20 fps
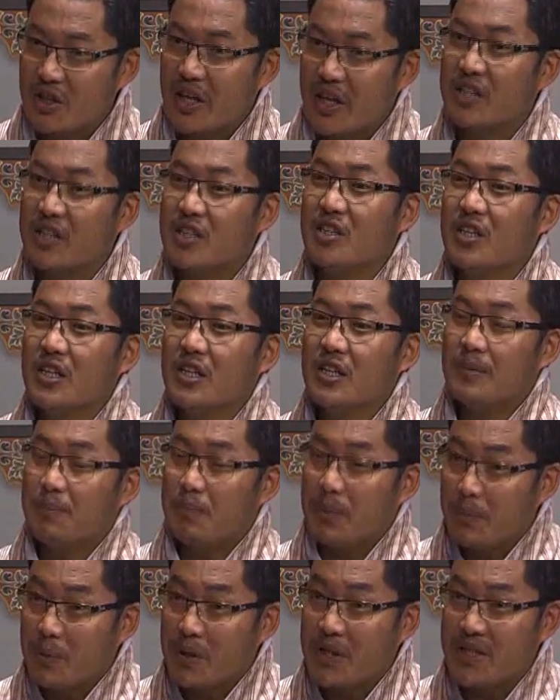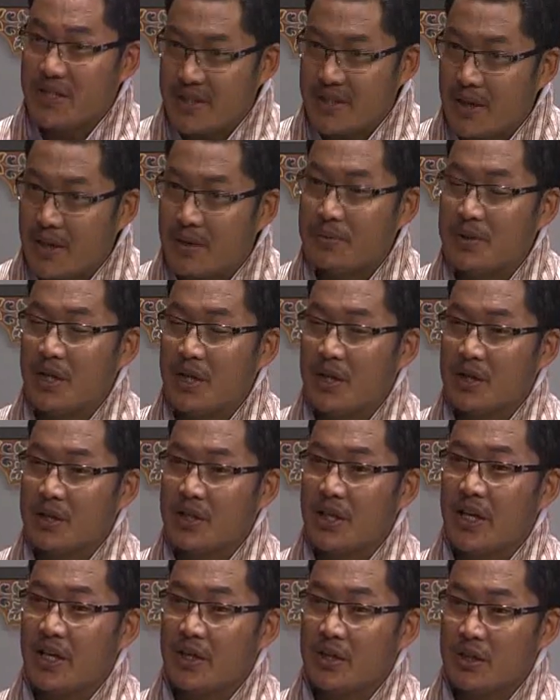and people deserves
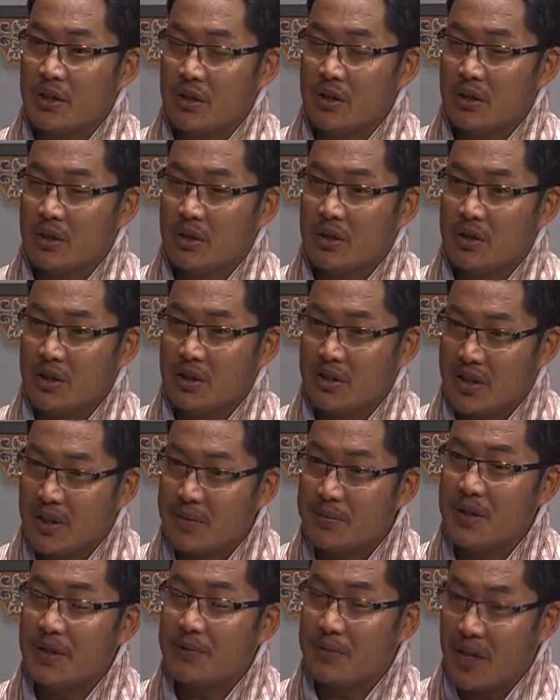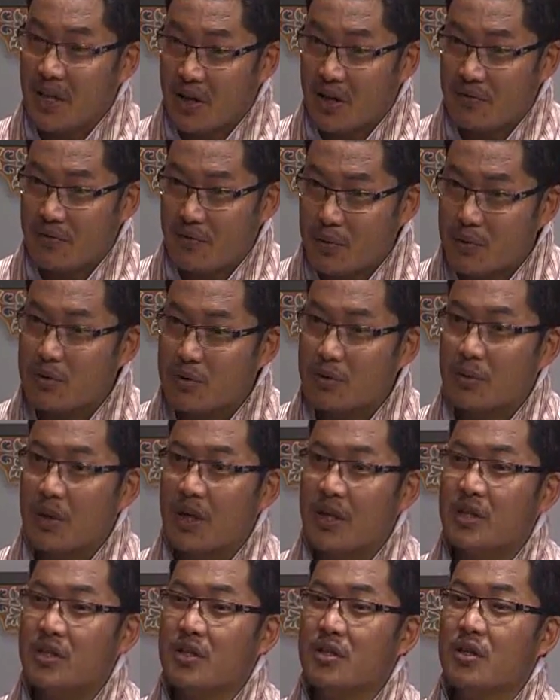if they are confused,
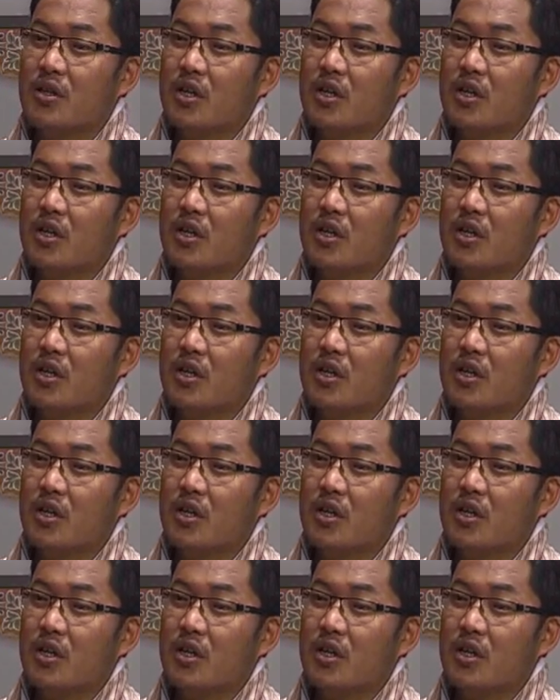and